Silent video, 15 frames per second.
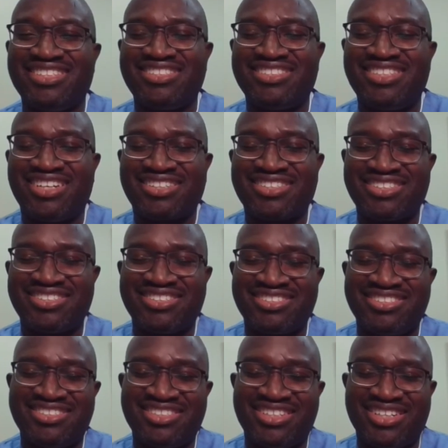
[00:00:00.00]
Dr.
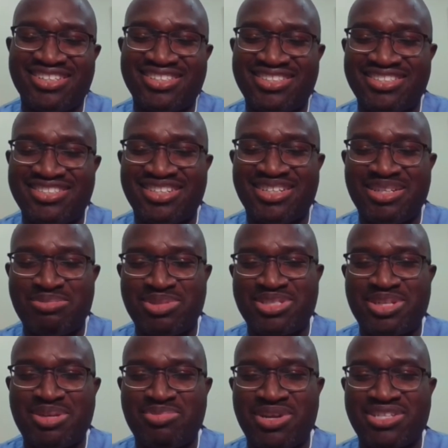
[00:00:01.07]
Jonathan
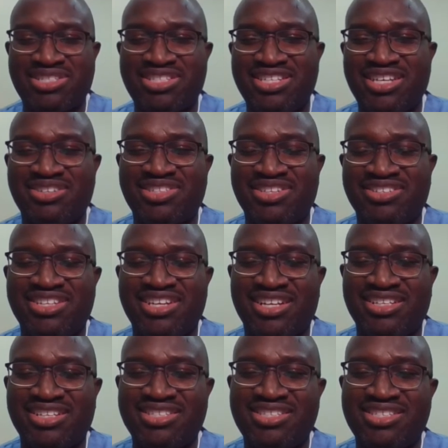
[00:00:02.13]
Clemetson. I practice in downtown
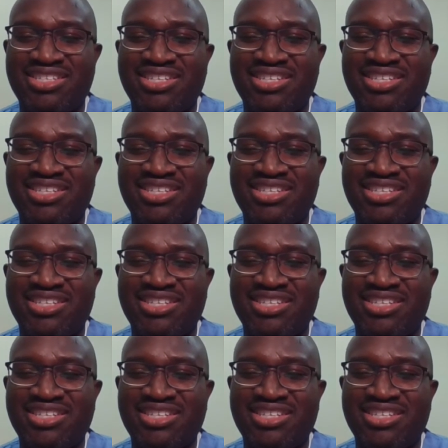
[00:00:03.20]
Dallas.